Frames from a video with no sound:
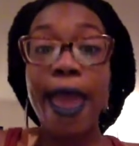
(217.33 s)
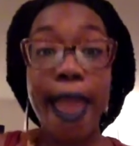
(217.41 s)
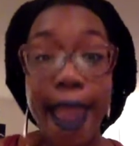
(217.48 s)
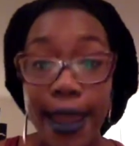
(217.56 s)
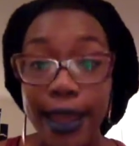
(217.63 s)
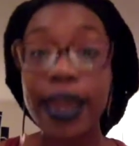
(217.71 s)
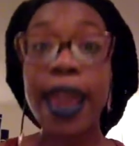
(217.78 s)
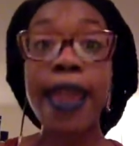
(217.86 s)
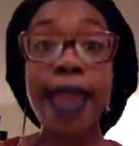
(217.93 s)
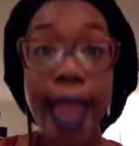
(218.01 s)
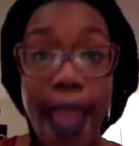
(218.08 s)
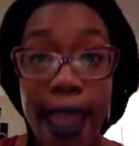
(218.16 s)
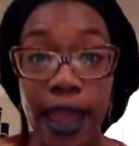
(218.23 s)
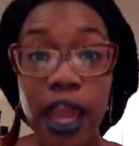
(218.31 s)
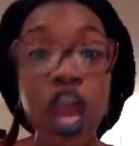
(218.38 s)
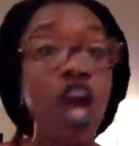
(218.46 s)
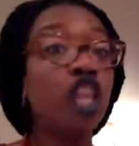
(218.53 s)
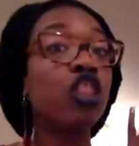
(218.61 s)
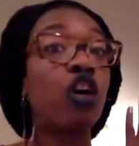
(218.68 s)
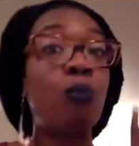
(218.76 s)
AKA,
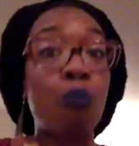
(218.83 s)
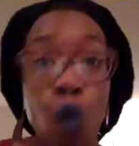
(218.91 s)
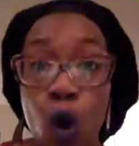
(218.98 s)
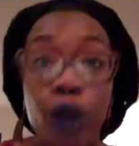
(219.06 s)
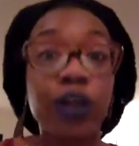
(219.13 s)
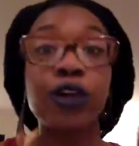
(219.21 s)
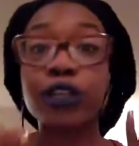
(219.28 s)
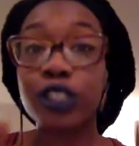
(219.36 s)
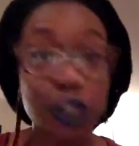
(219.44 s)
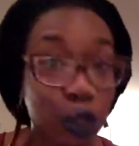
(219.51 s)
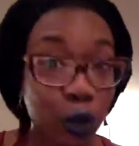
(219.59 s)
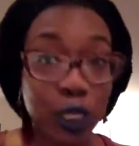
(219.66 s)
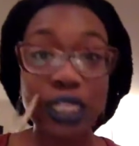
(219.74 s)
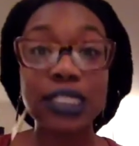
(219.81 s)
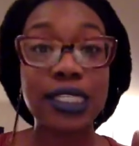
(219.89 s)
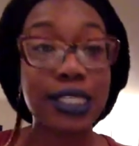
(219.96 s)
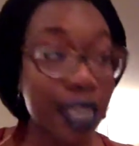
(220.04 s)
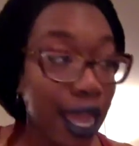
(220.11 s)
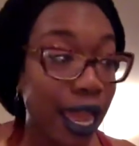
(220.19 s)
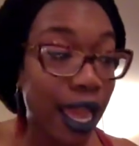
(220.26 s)
the more your students
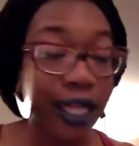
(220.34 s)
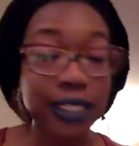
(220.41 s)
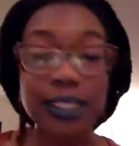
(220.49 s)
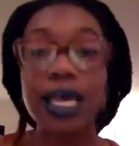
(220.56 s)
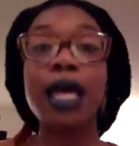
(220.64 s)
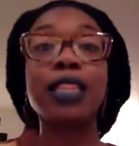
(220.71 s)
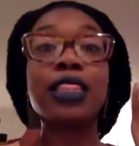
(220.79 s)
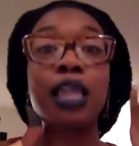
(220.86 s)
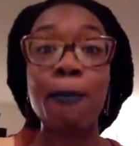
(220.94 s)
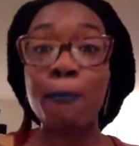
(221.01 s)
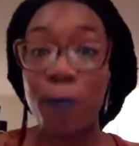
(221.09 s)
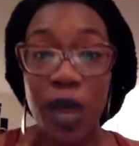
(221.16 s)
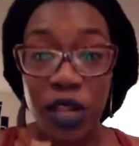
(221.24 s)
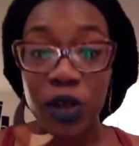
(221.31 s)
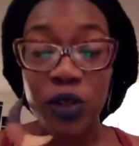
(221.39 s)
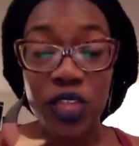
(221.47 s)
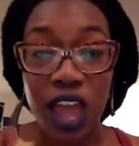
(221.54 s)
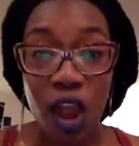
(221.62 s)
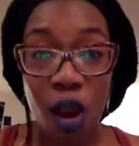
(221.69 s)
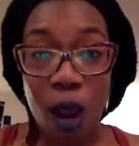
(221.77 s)
dance, the better
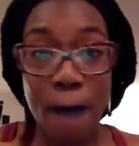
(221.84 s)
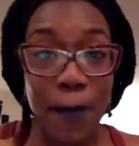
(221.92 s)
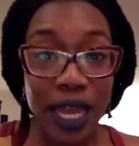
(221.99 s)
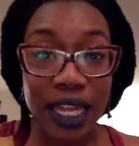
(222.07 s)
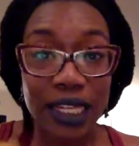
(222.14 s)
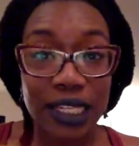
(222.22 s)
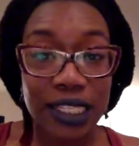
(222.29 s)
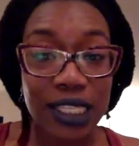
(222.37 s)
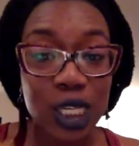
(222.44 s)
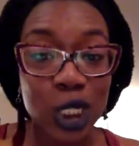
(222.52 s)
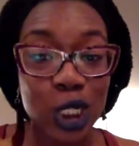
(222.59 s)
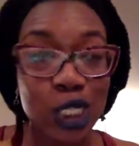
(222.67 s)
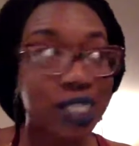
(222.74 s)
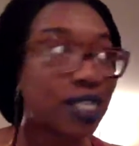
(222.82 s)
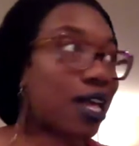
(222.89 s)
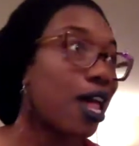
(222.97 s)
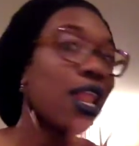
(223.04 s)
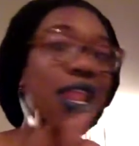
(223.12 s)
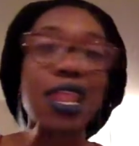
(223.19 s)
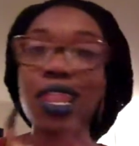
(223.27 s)
they are at making decisions.
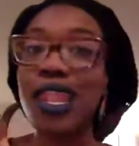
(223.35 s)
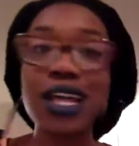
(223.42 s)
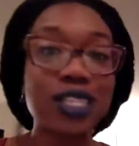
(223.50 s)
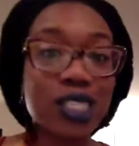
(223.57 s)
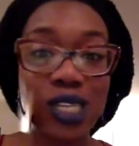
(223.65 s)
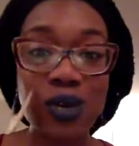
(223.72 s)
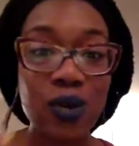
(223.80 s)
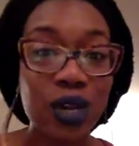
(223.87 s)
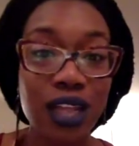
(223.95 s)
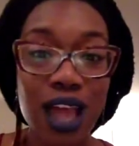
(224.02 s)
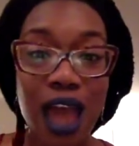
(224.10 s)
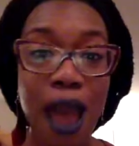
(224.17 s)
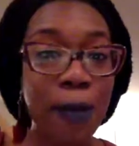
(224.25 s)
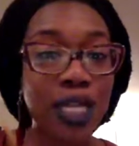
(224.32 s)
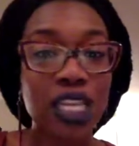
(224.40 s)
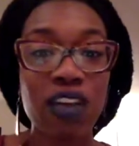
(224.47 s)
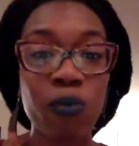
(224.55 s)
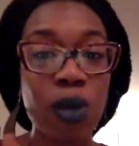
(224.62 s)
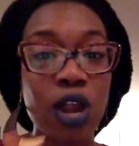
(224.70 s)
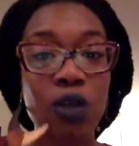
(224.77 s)
Let's do it. I'm about to have
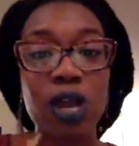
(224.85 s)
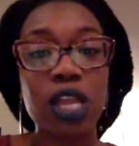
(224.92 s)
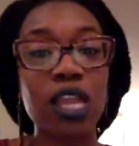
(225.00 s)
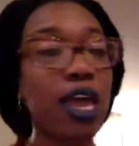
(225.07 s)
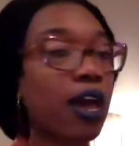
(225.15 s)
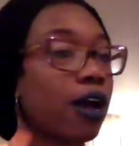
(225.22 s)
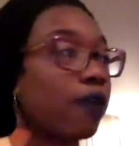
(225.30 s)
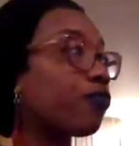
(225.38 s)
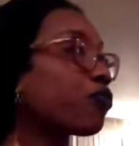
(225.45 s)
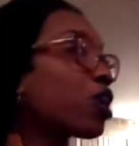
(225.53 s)
a party right now.